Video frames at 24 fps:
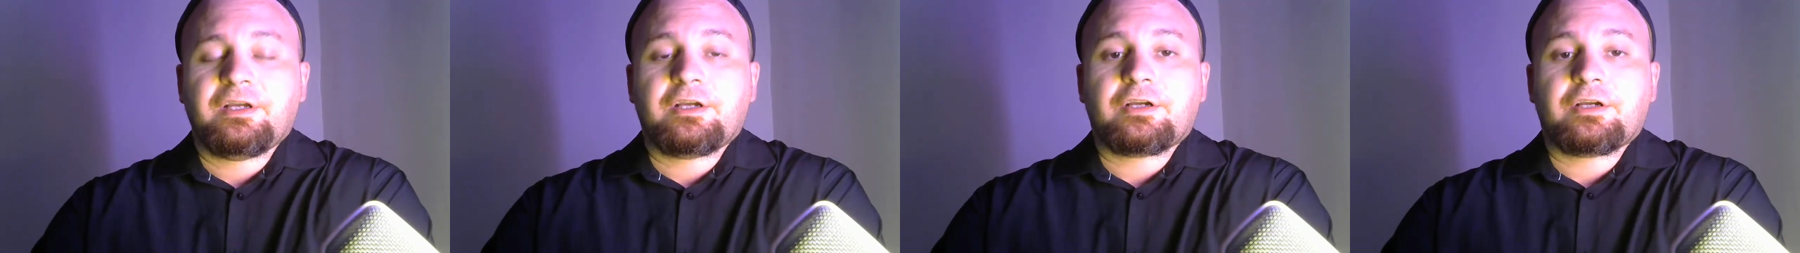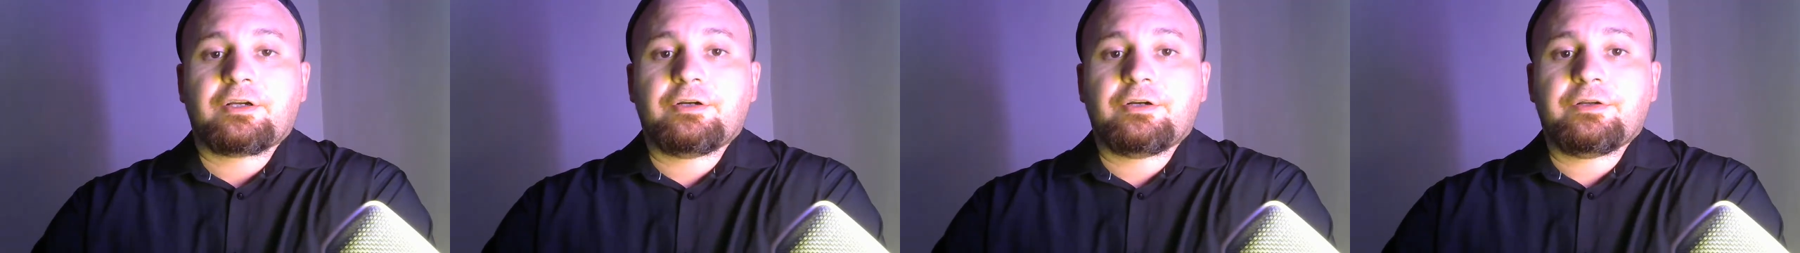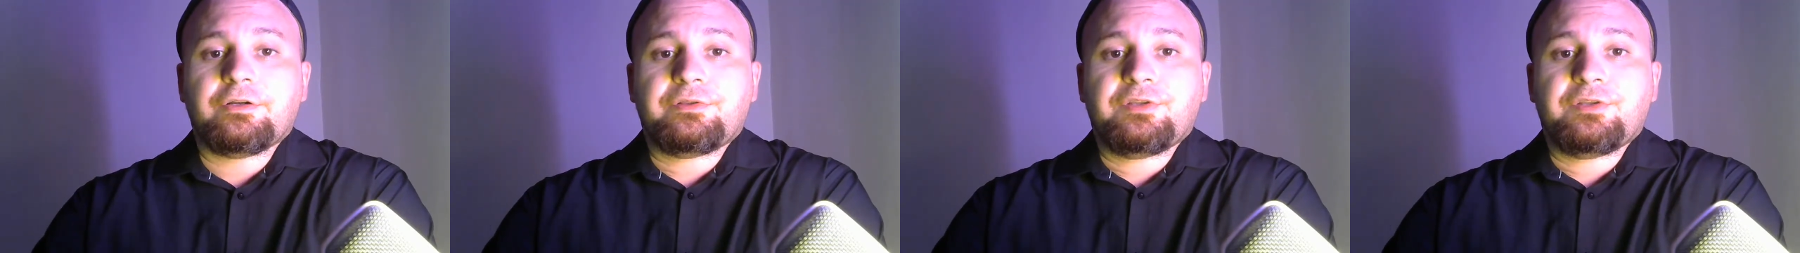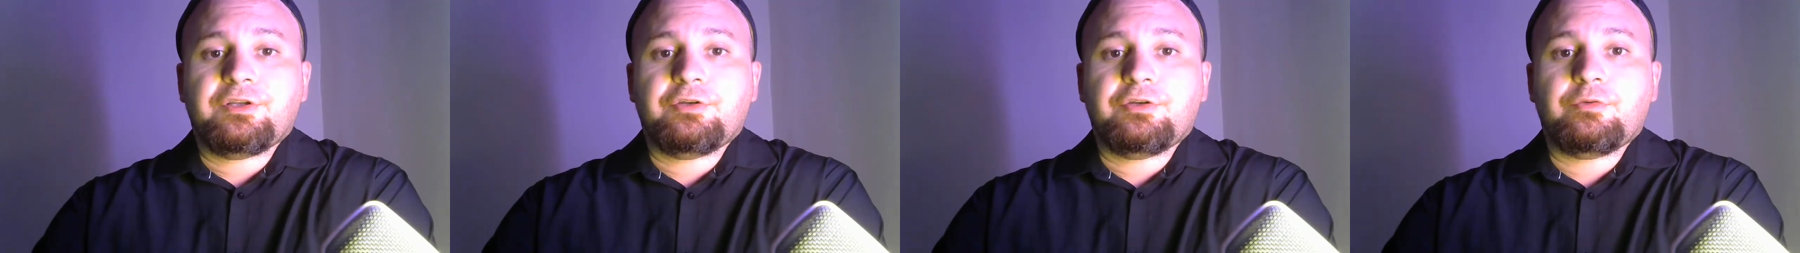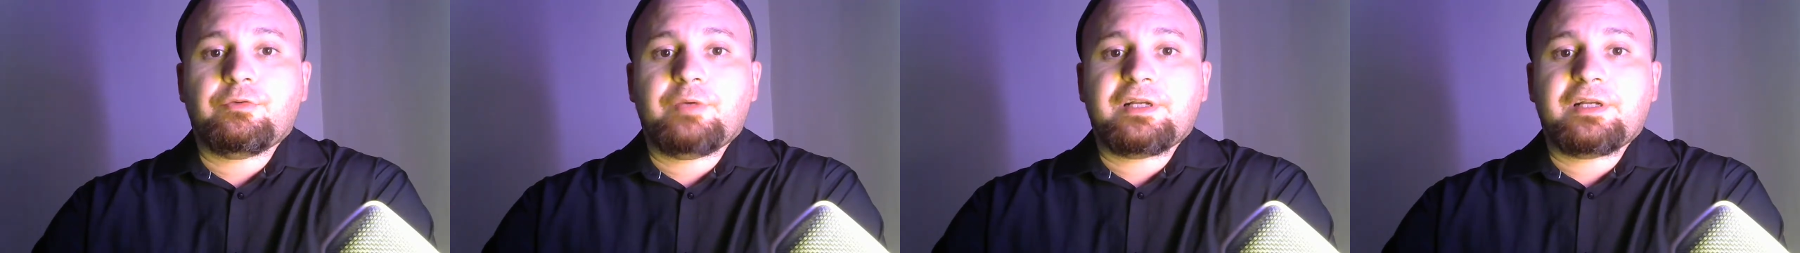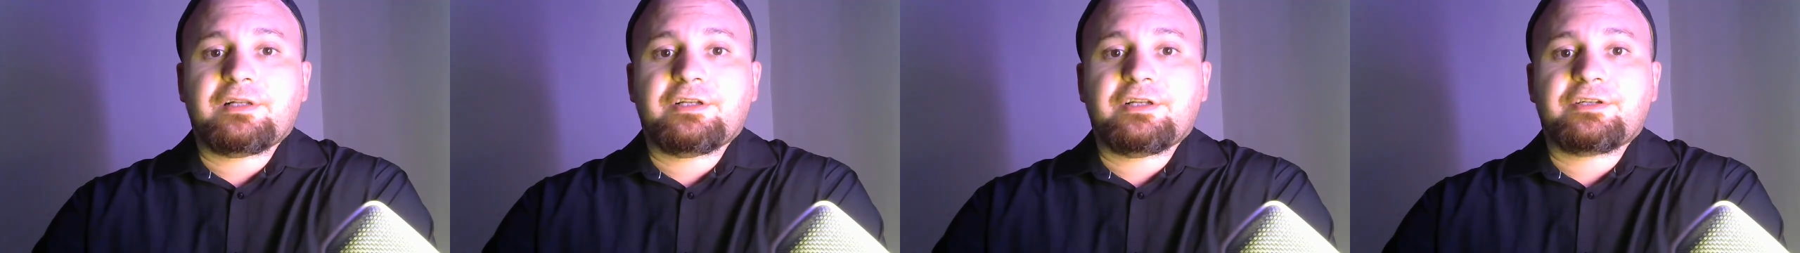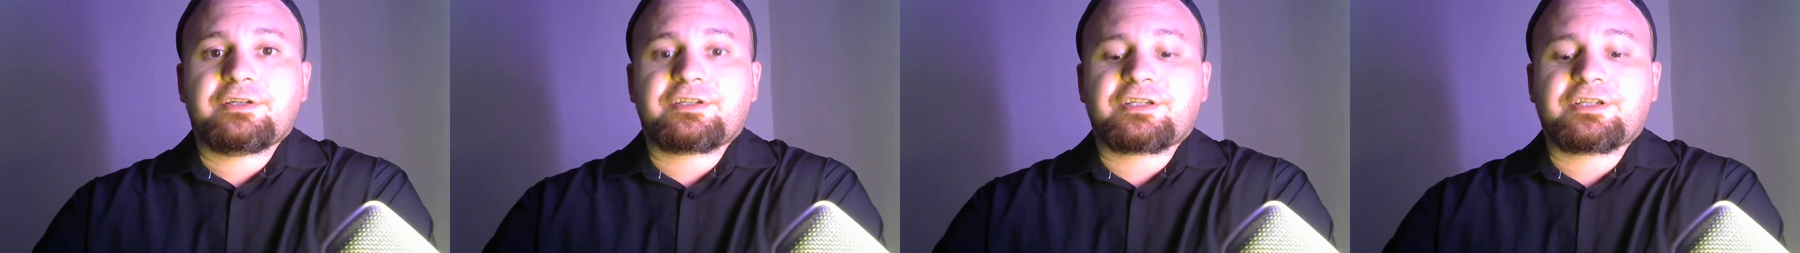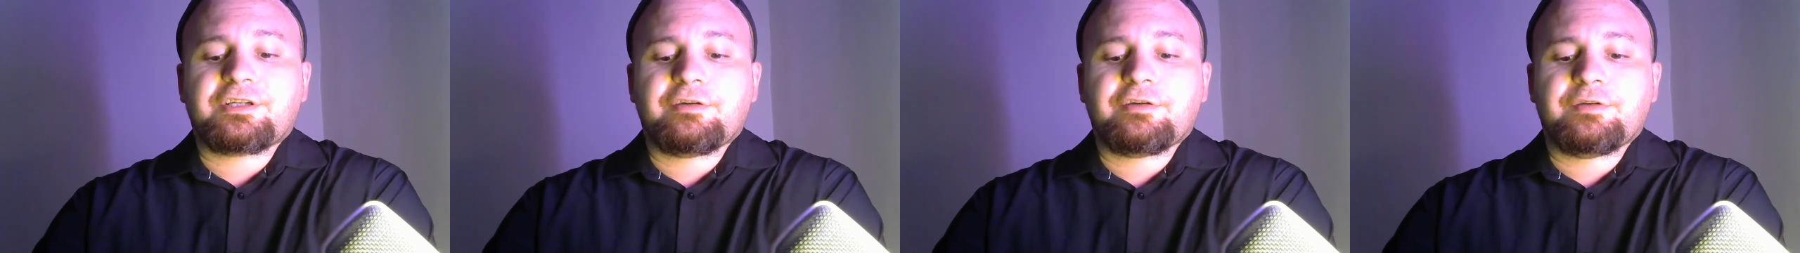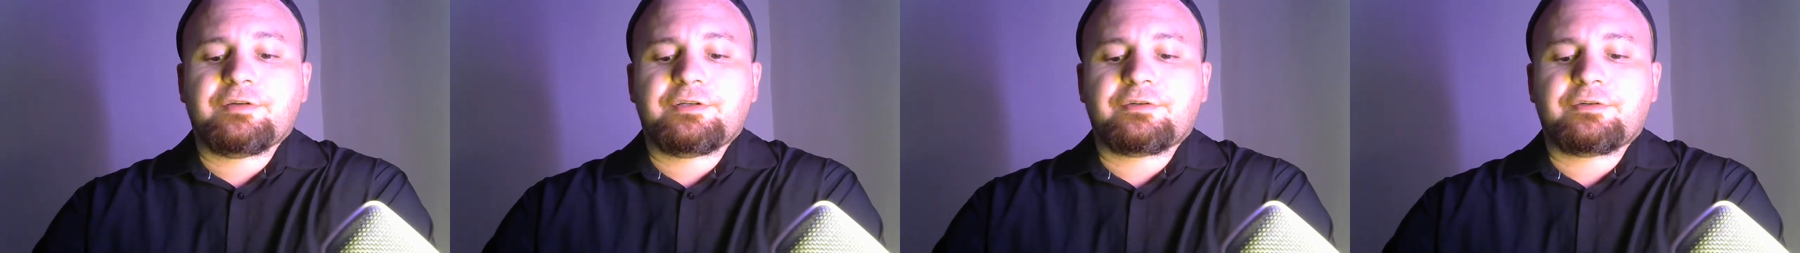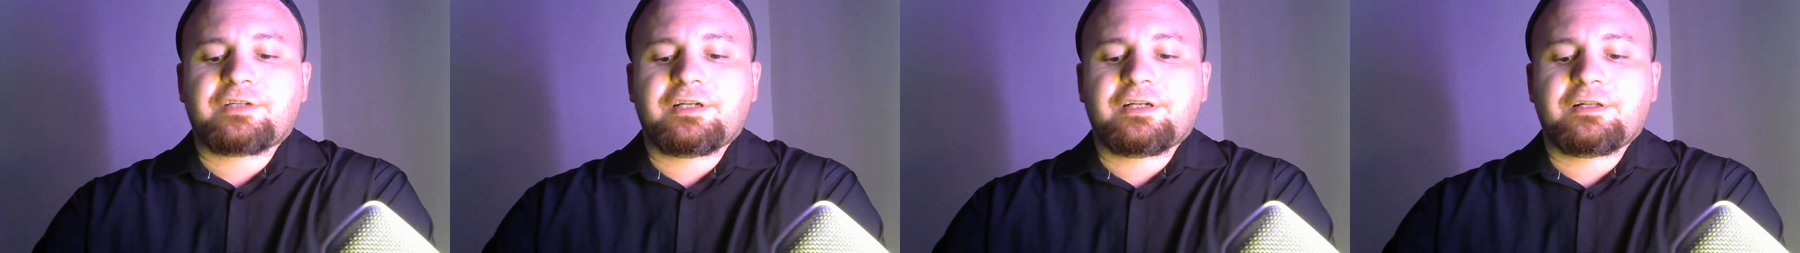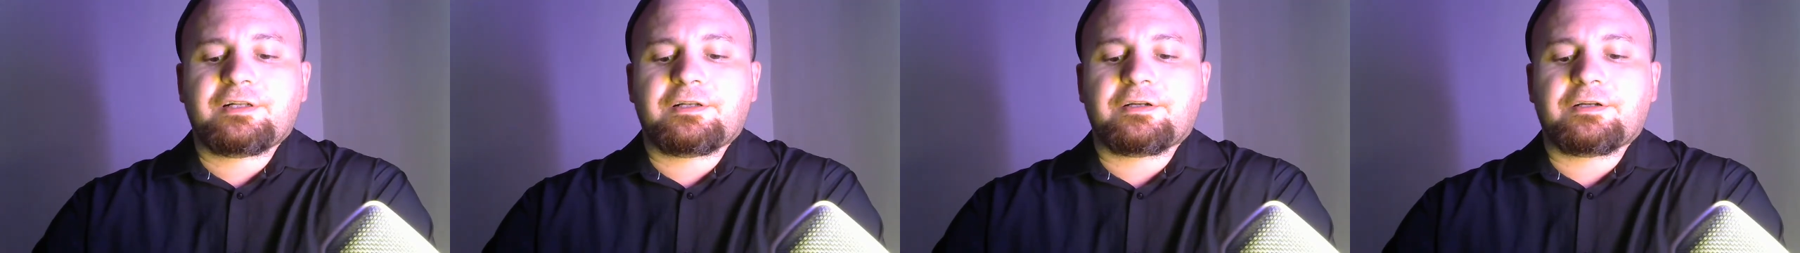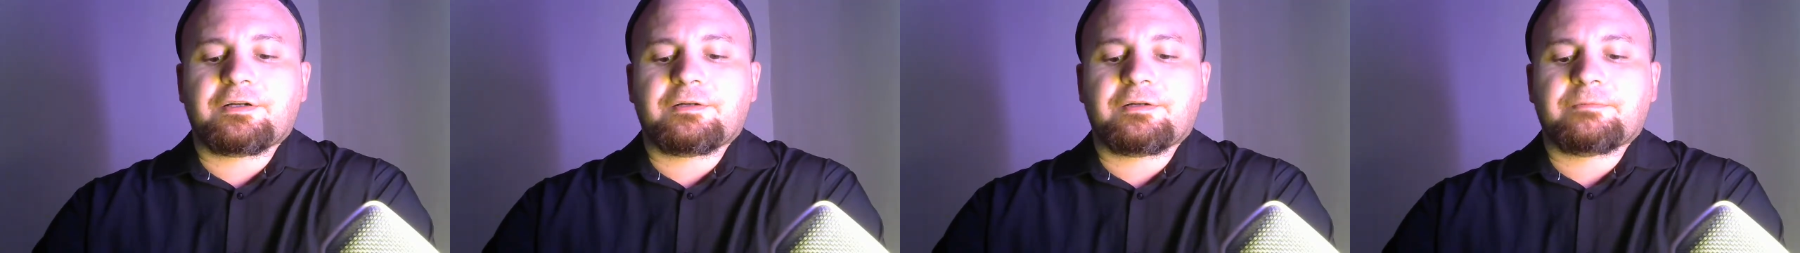could the New England serial
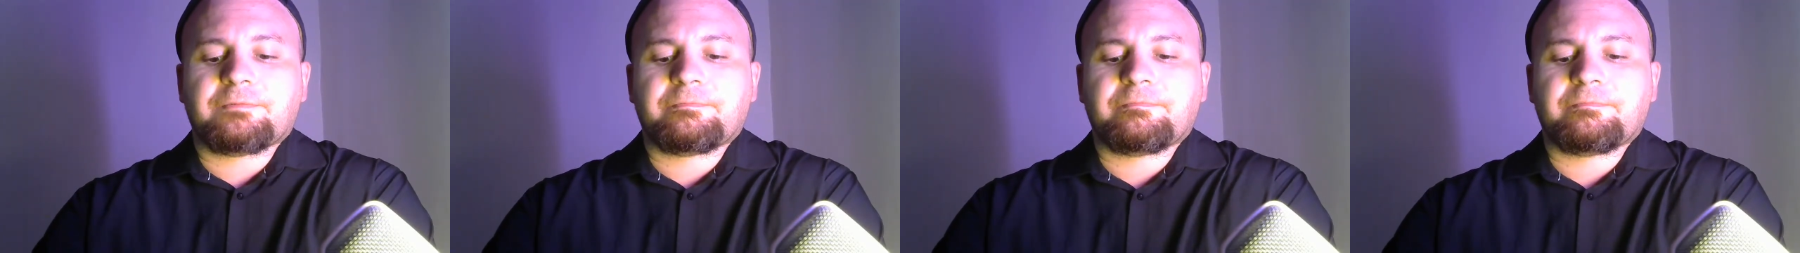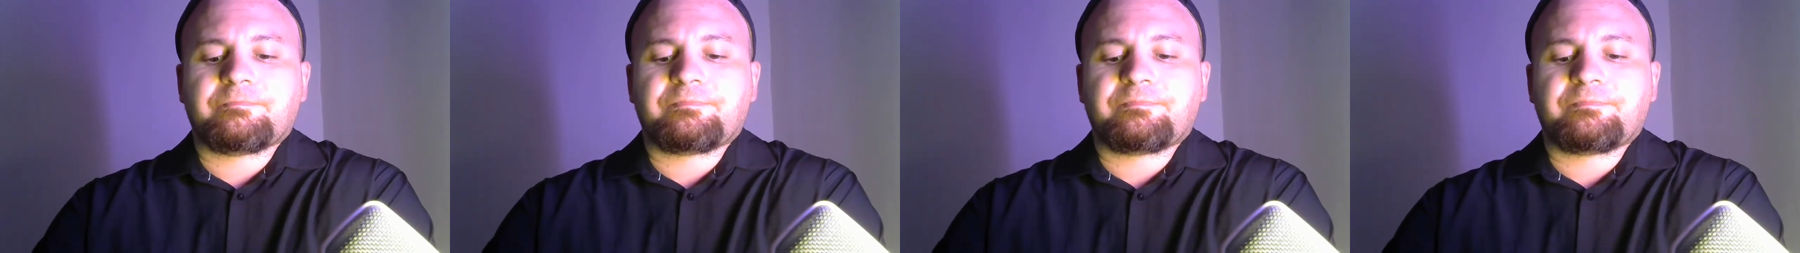killer